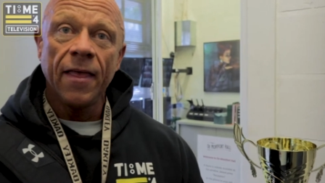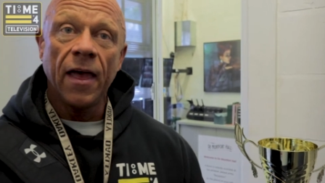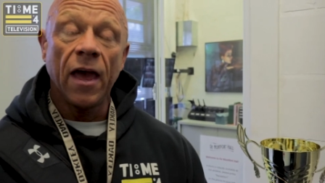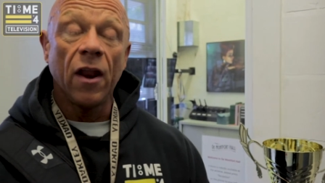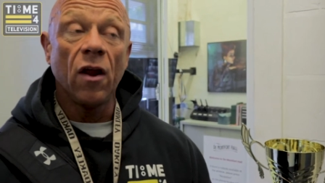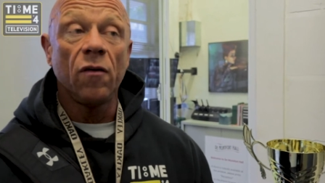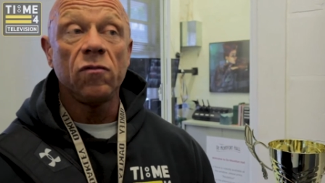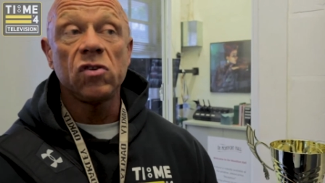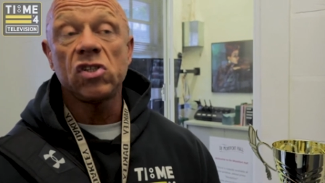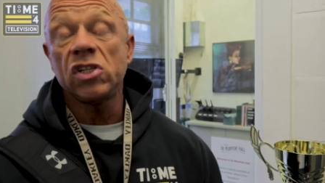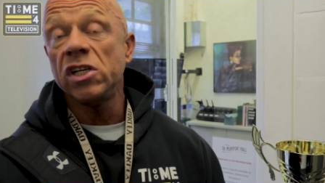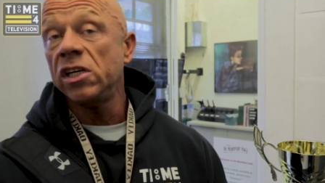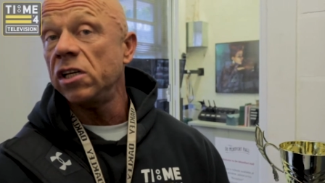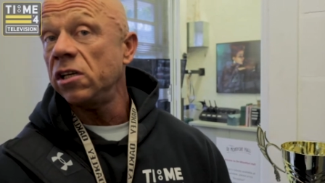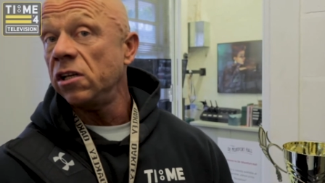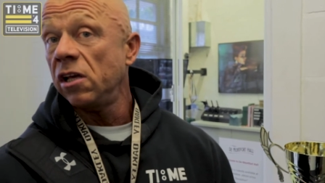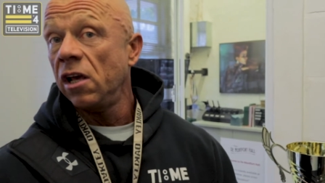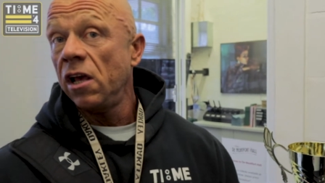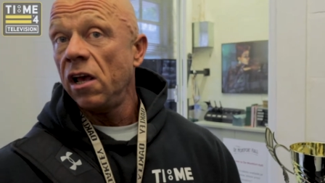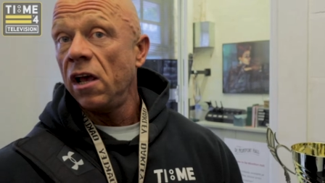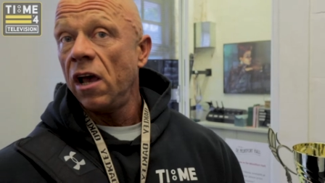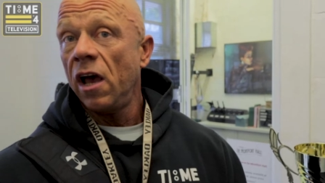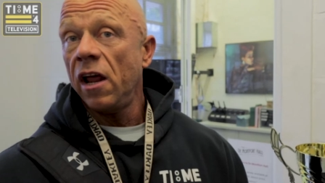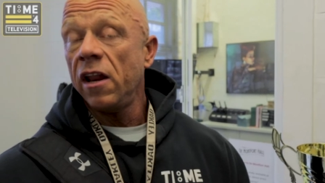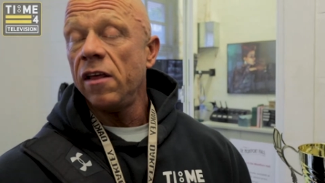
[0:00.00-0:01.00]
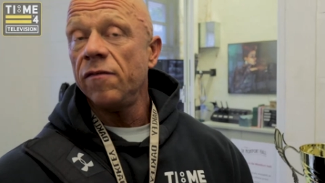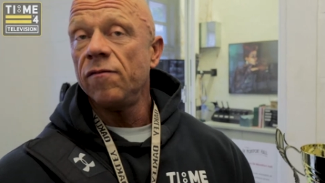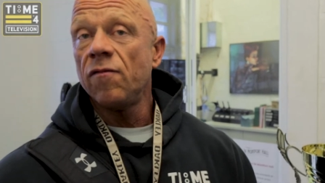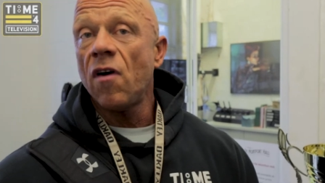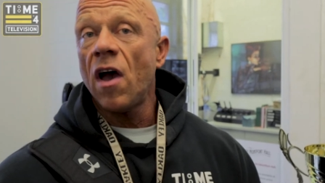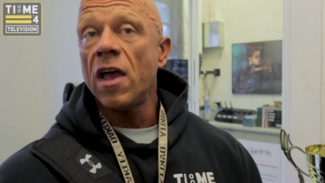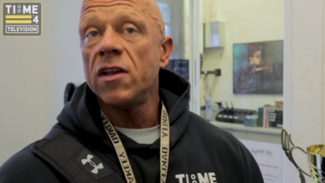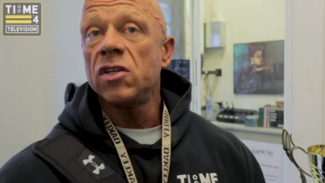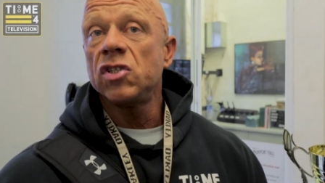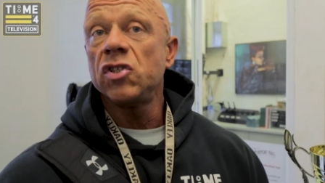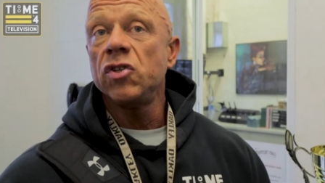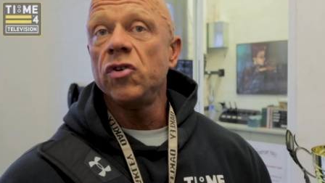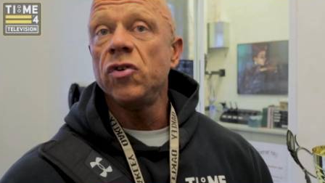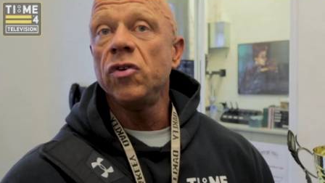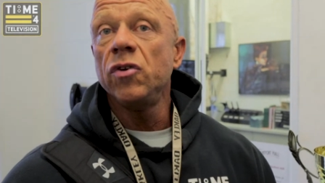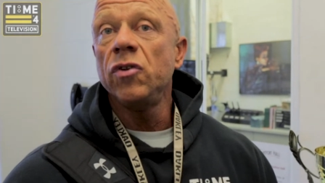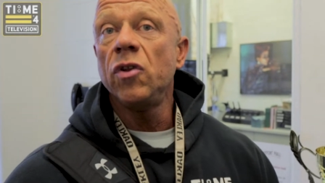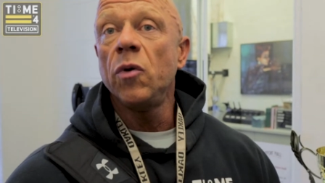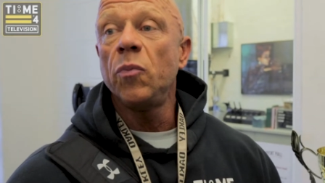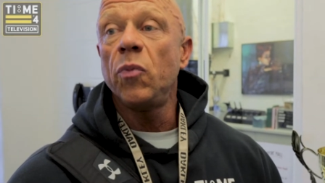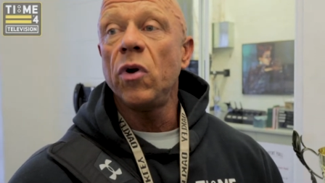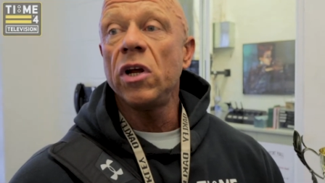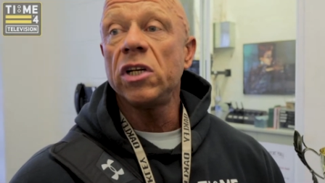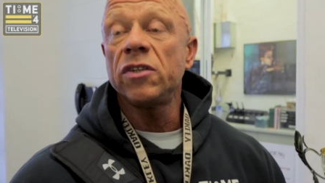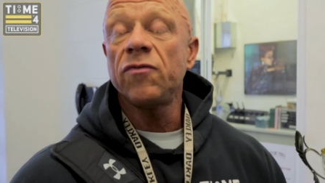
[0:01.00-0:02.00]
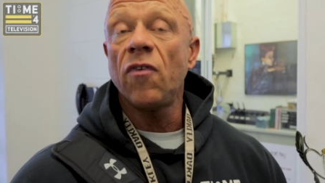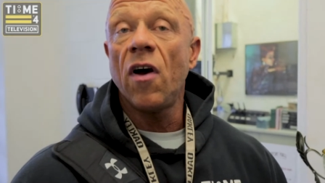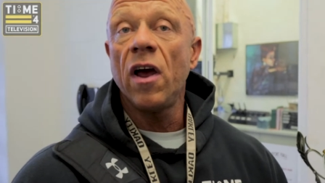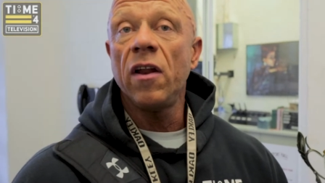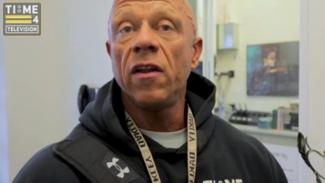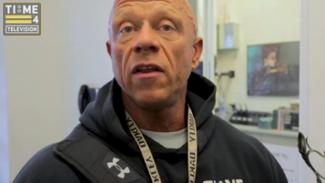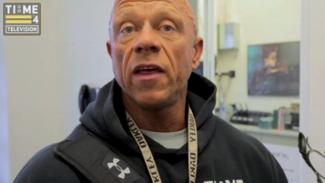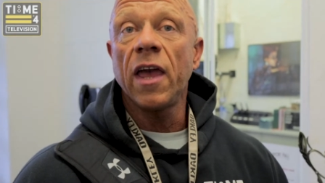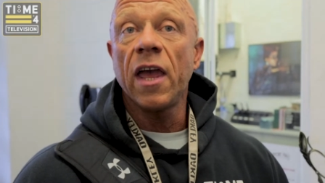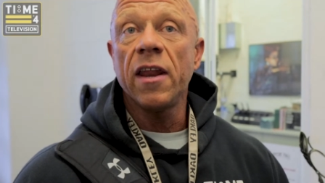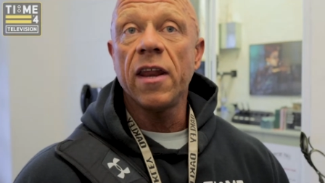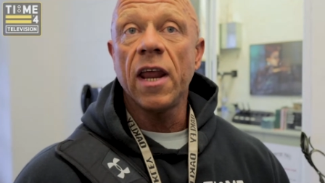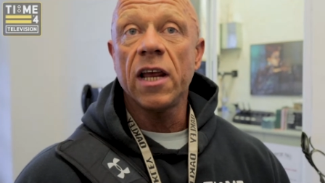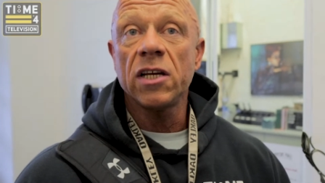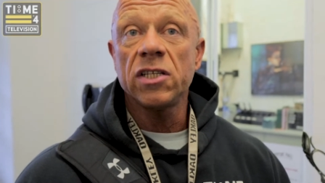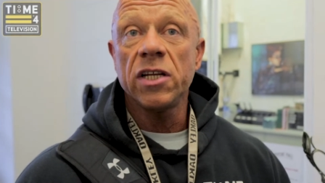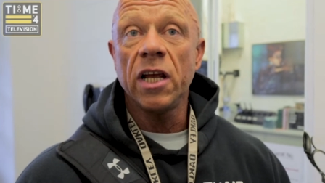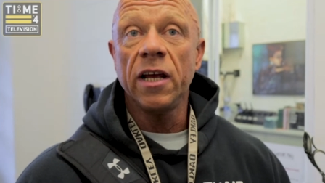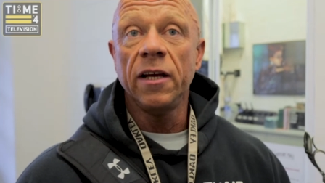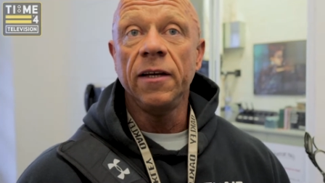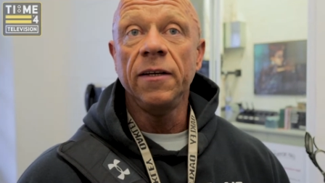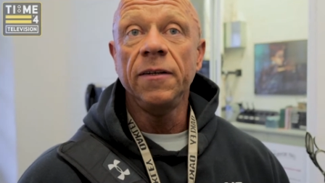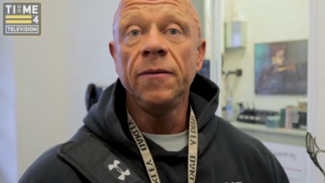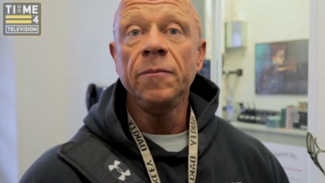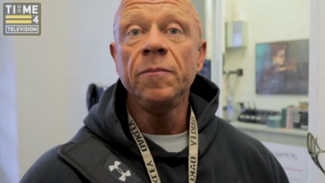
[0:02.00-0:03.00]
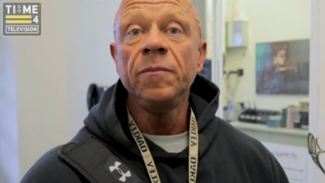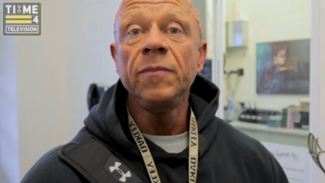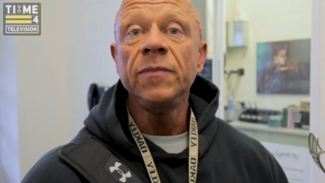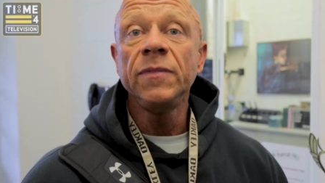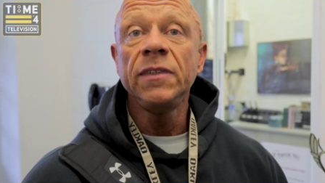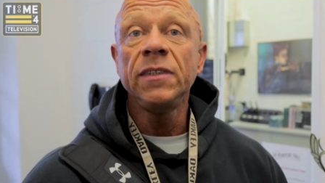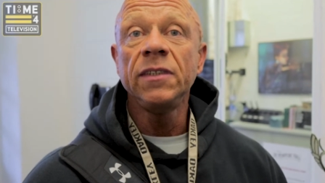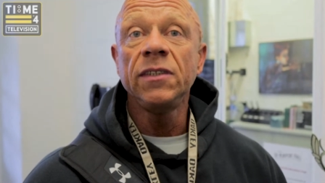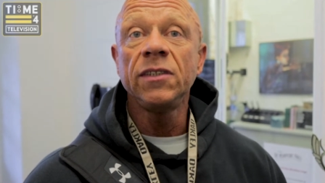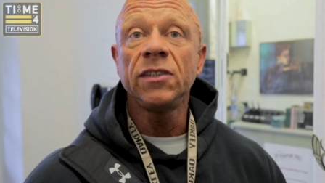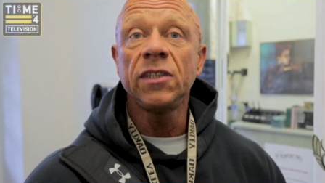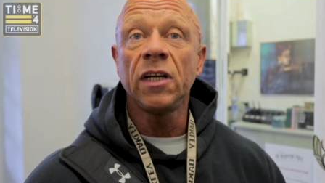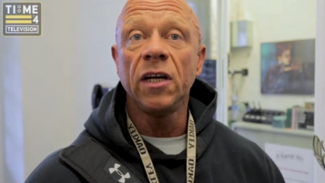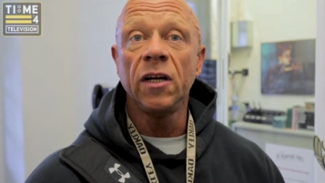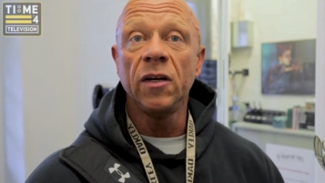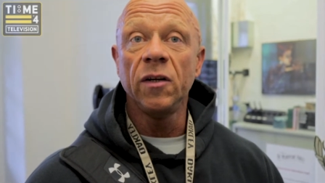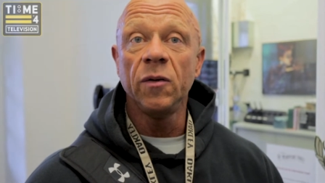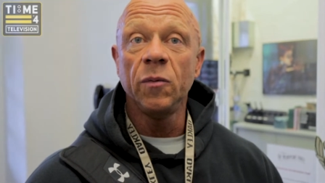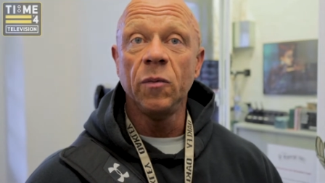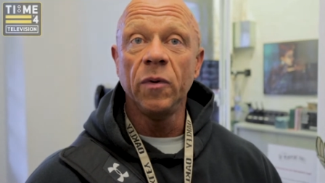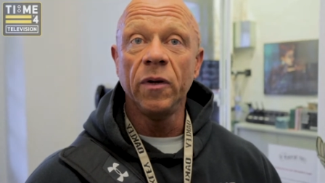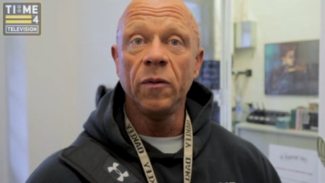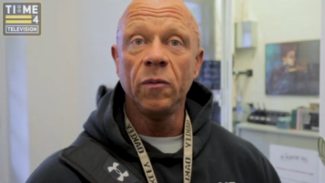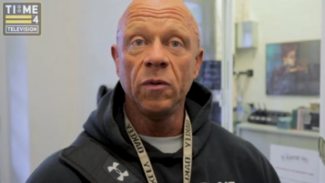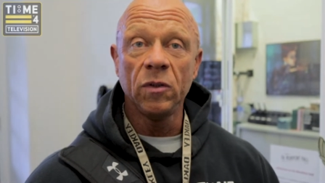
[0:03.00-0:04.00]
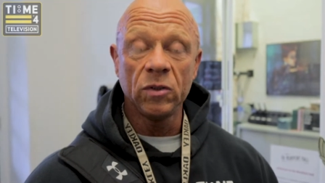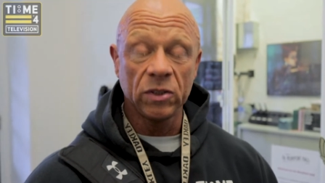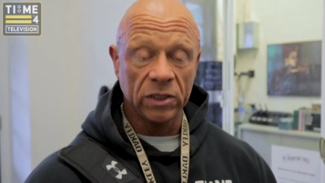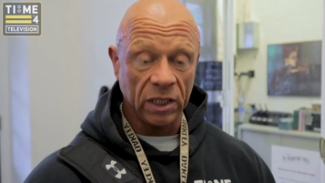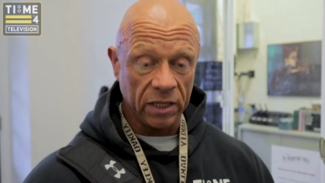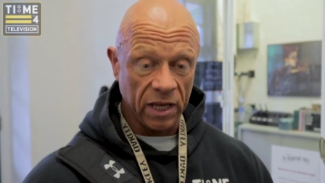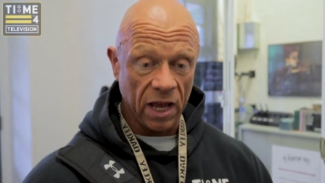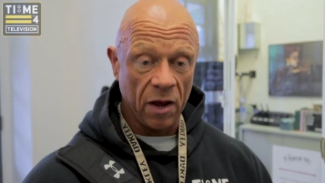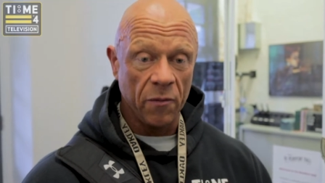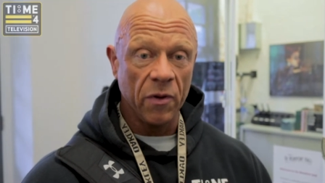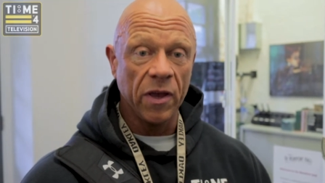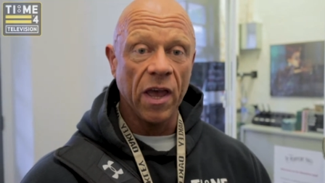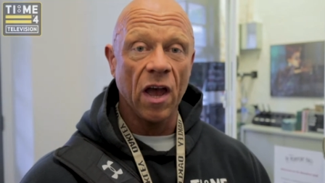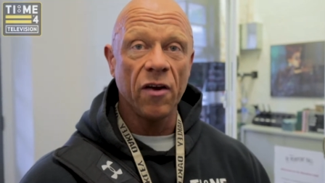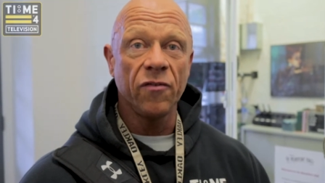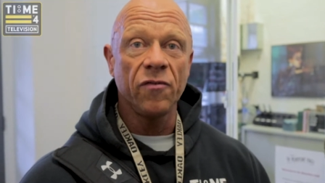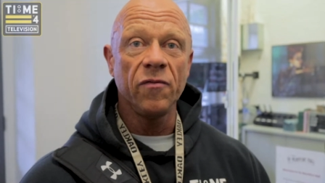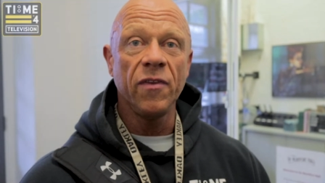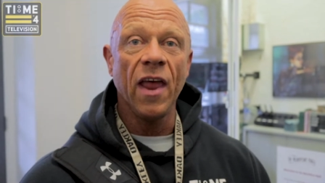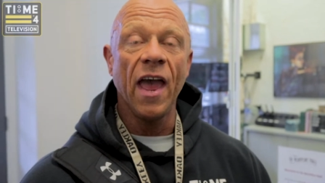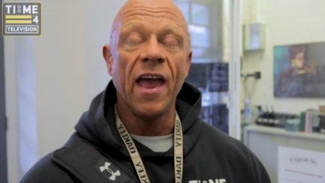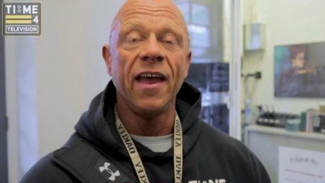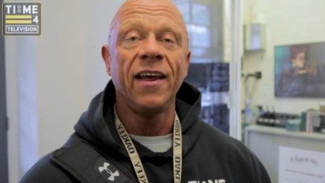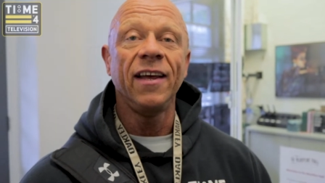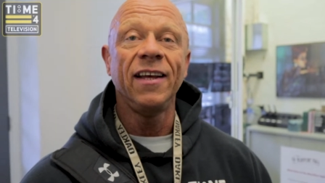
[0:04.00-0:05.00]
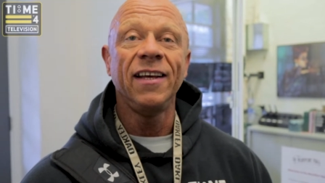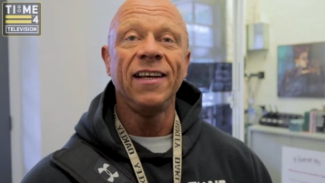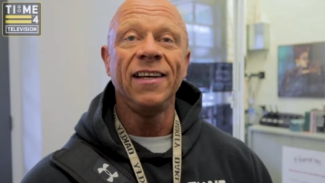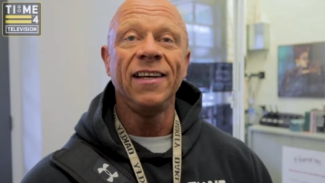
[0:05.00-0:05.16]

and obviously an invite to the British final again next year. So we will see how we go from there.